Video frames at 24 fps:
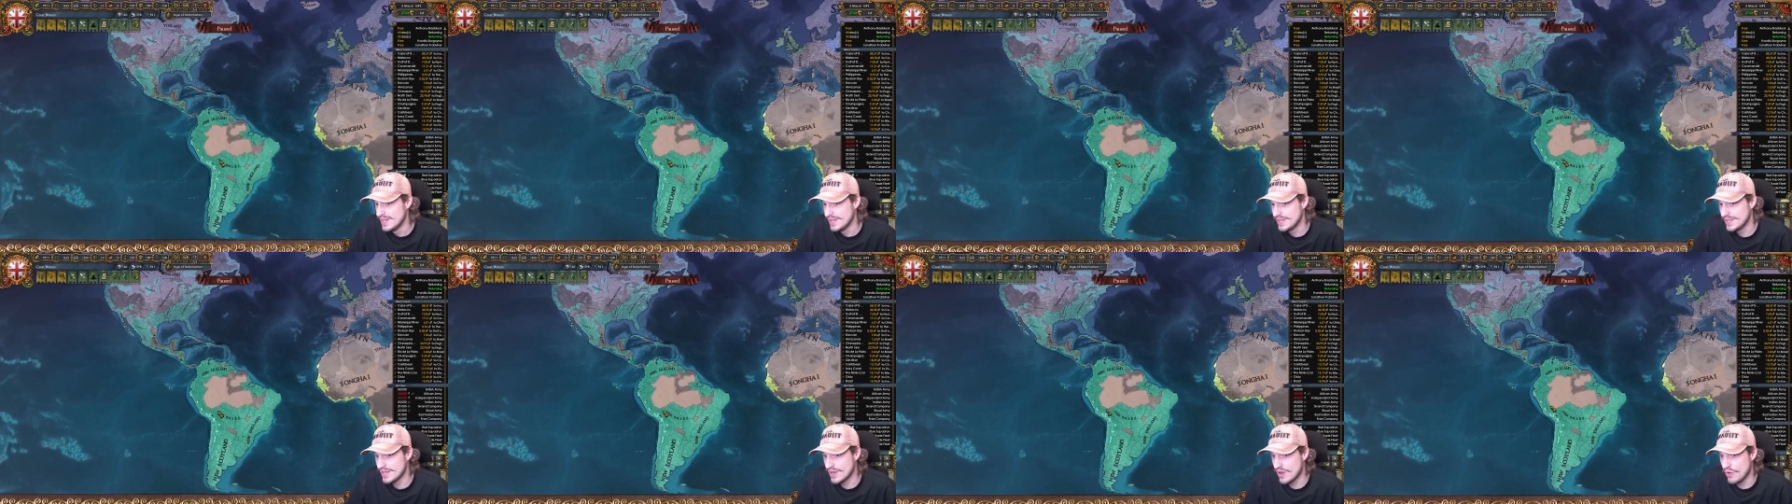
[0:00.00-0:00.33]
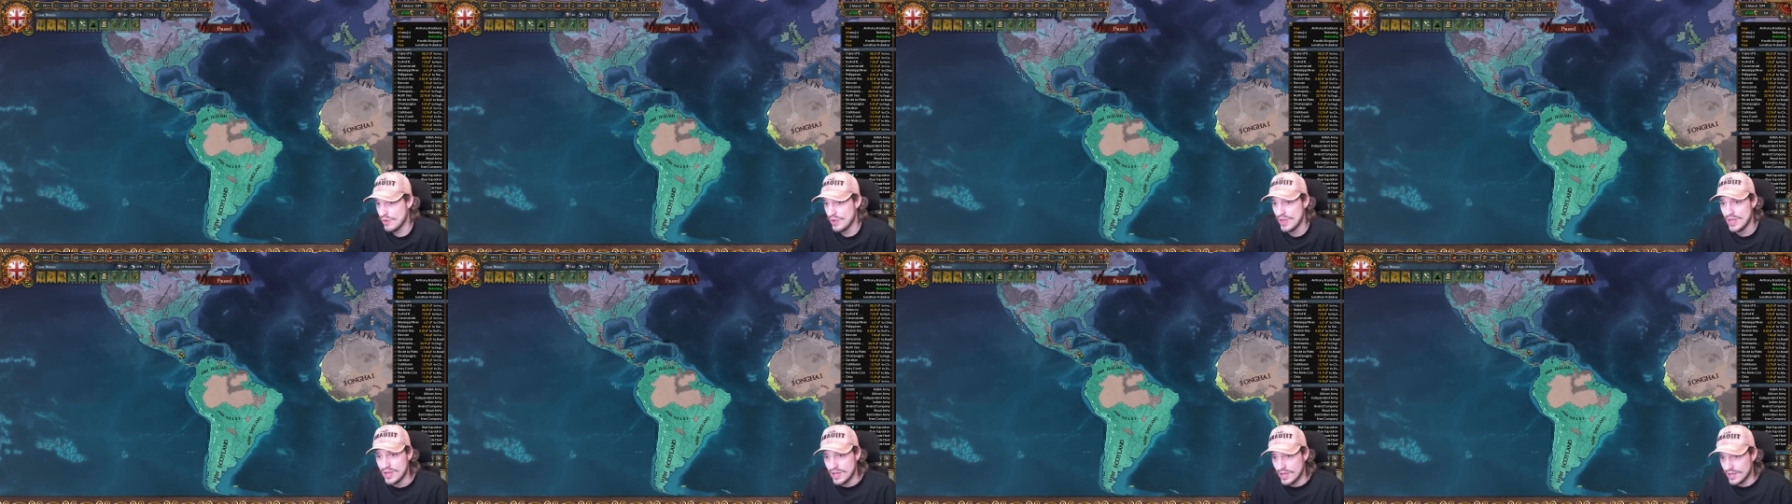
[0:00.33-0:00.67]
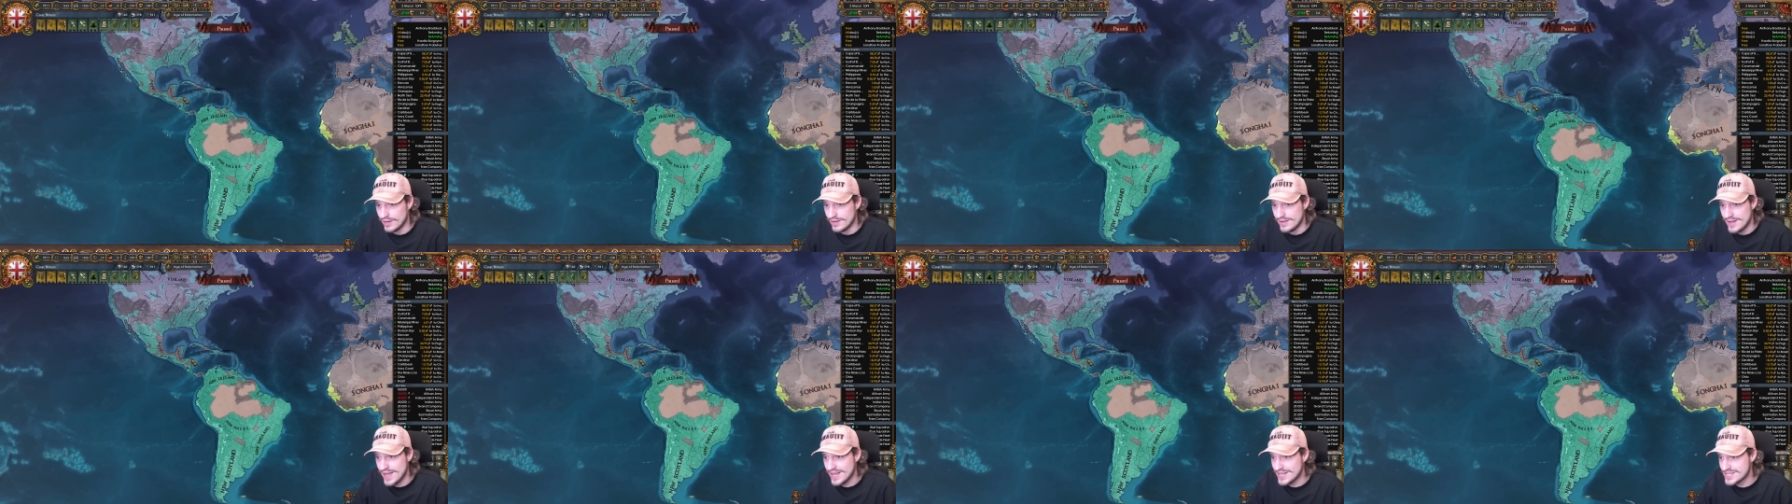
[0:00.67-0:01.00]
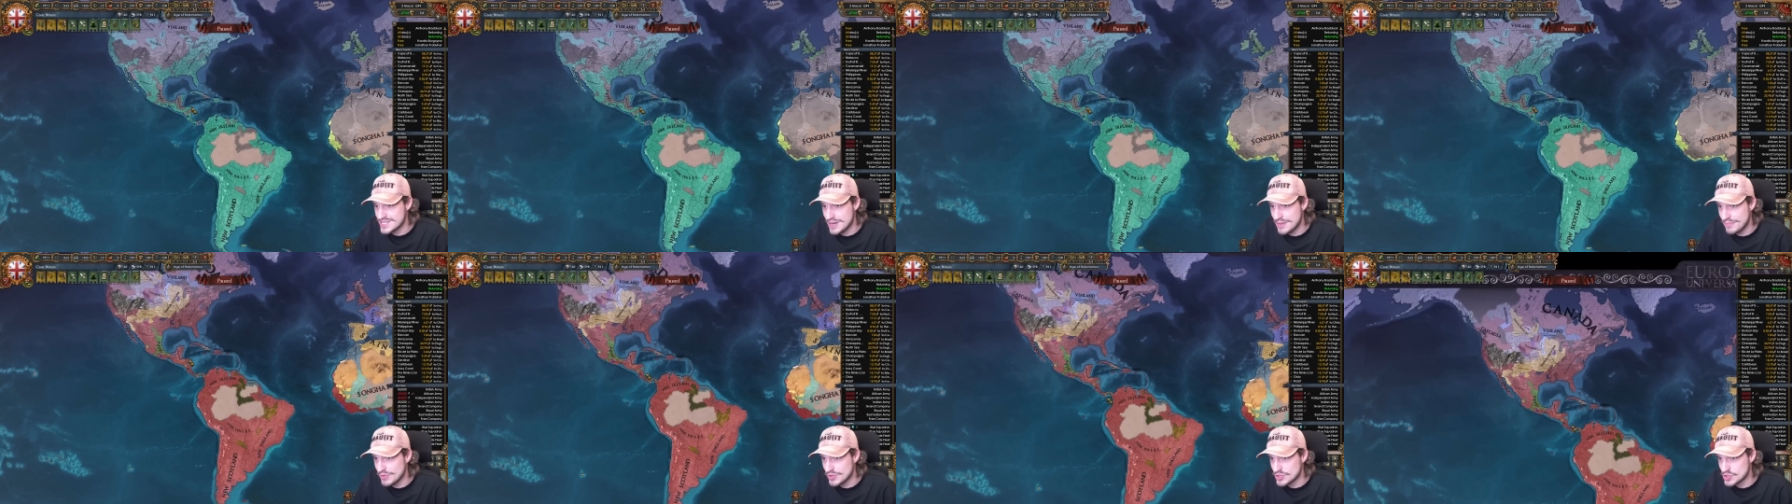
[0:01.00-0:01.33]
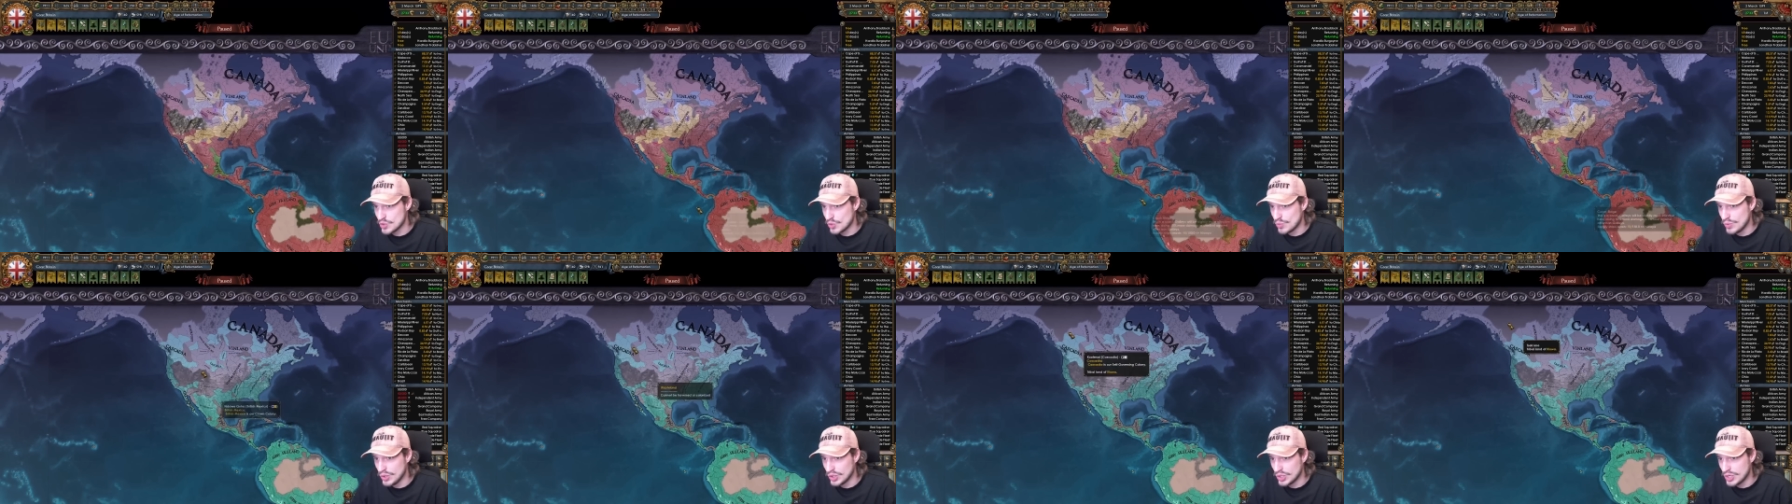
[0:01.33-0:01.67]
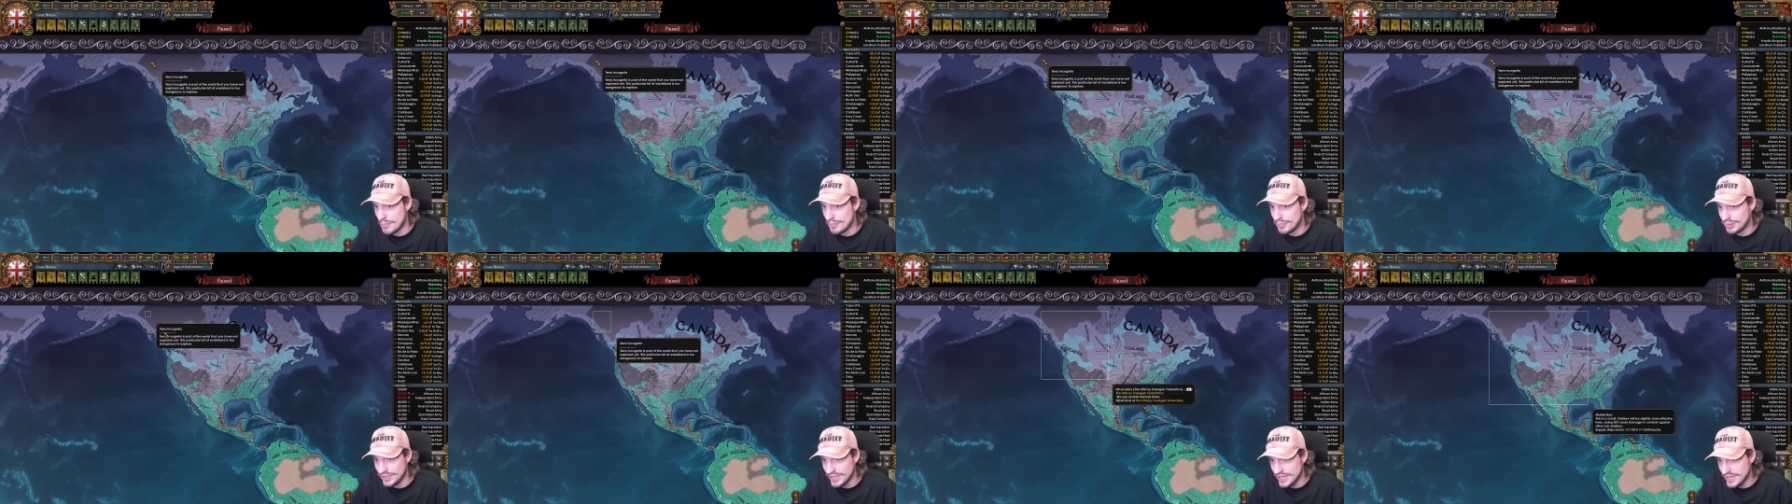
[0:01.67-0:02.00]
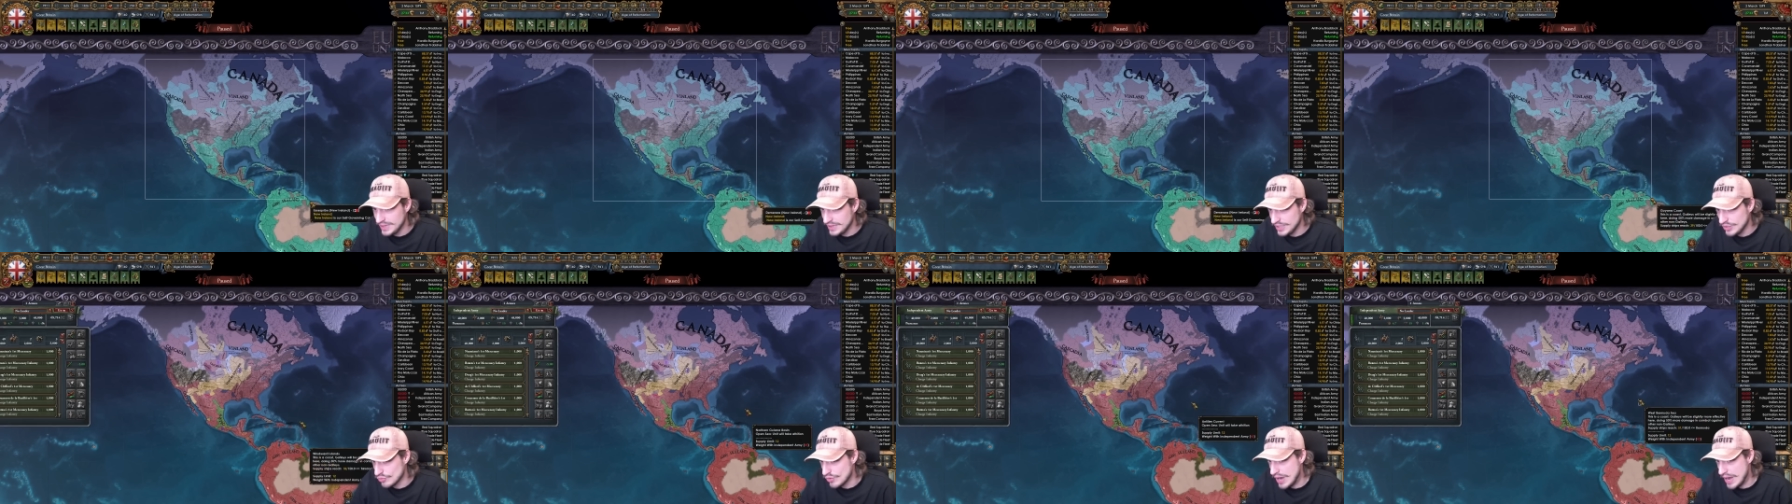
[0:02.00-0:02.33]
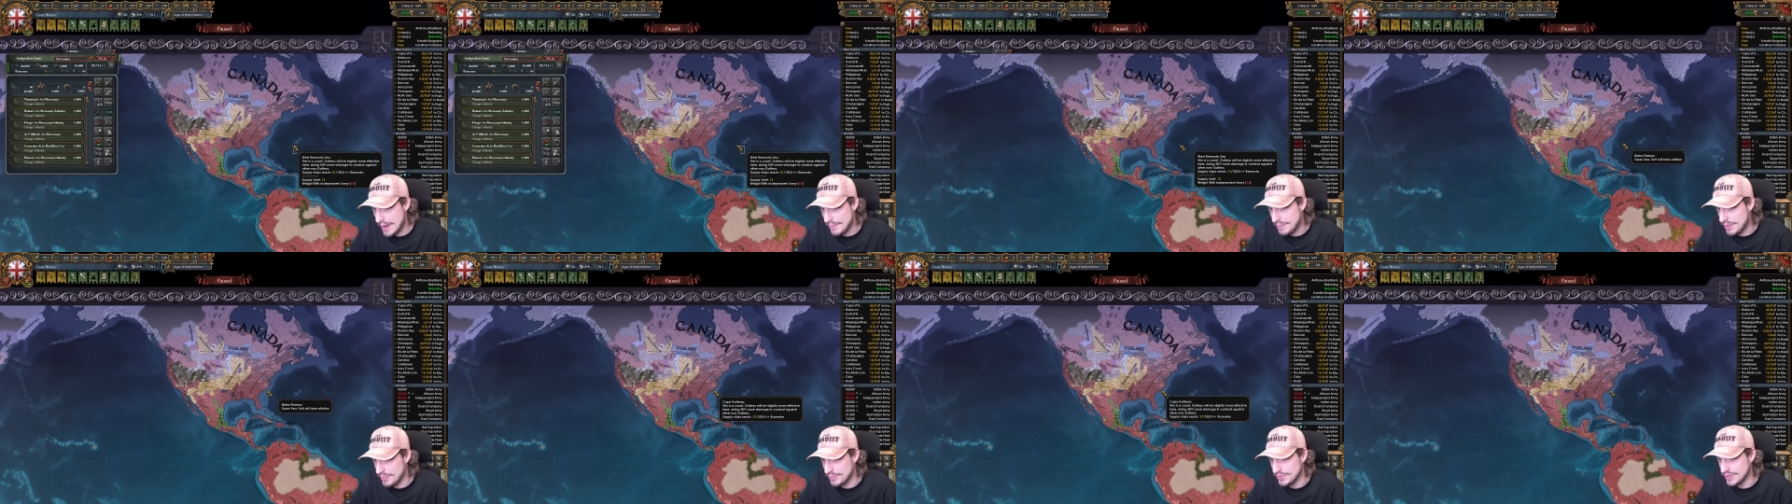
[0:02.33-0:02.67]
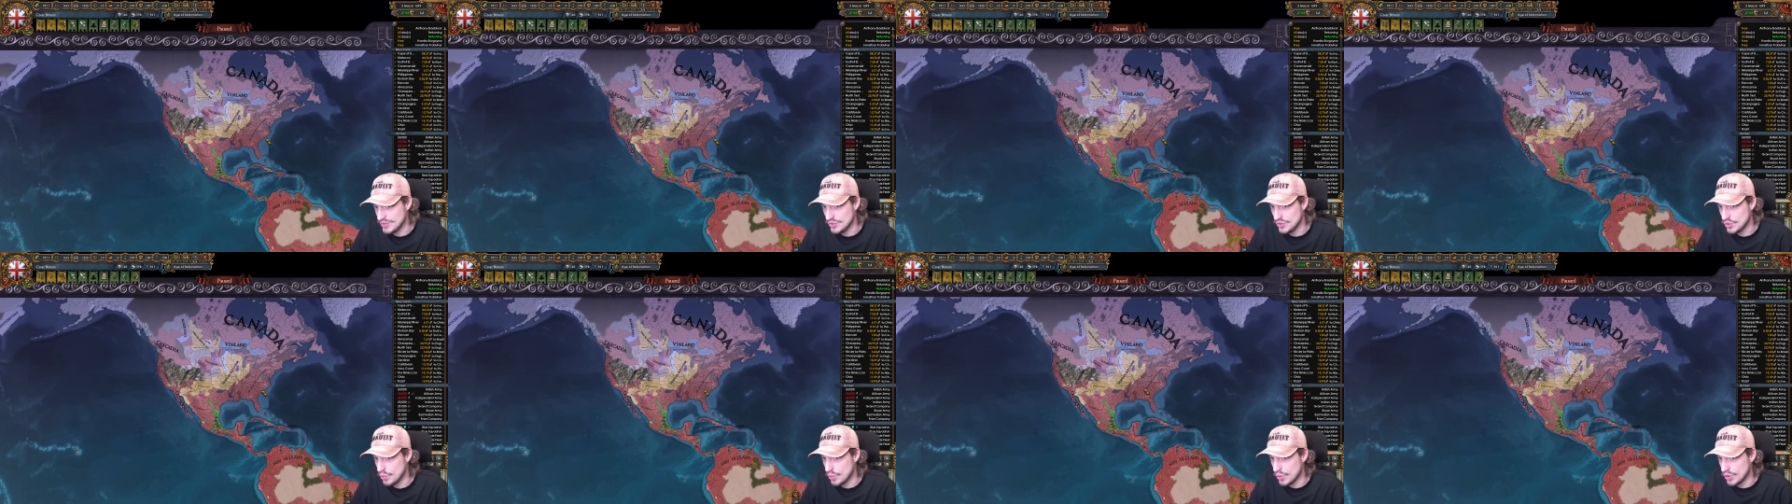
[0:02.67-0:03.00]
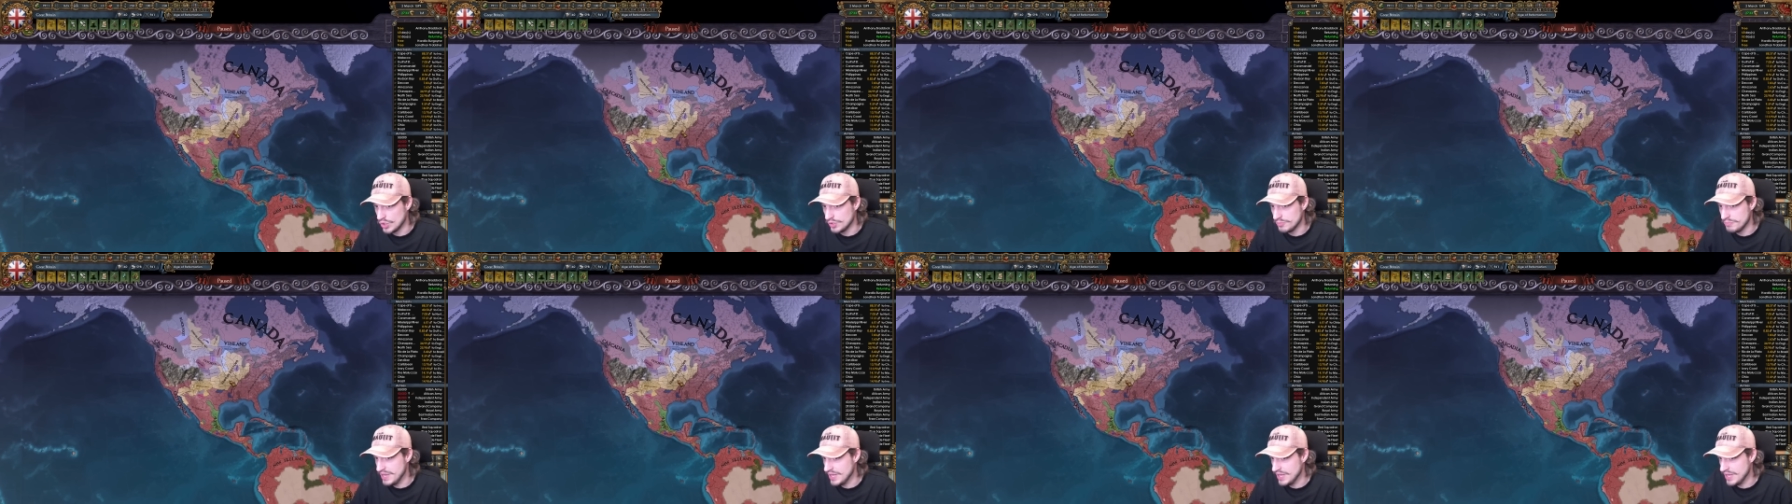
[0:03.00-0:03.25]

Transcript: You know, next episode will completely wrap up the New World,